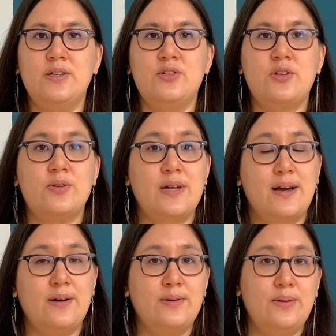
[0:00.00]
So
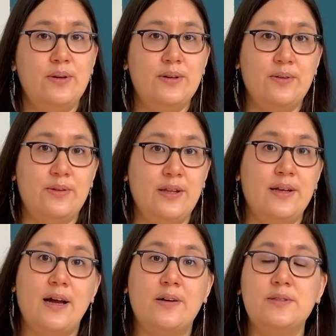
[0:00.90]
now the
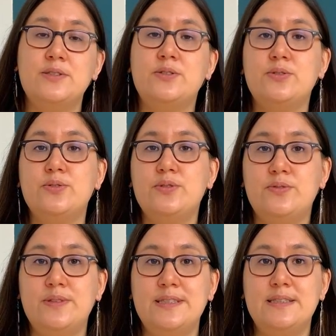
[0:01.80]
thing I always do to
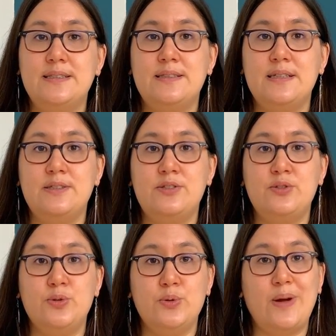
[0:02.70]
finish this is
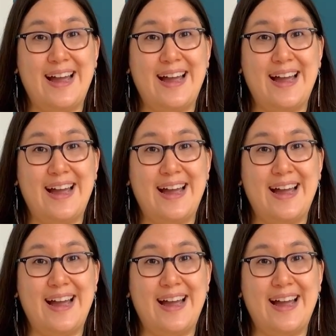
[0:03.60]
to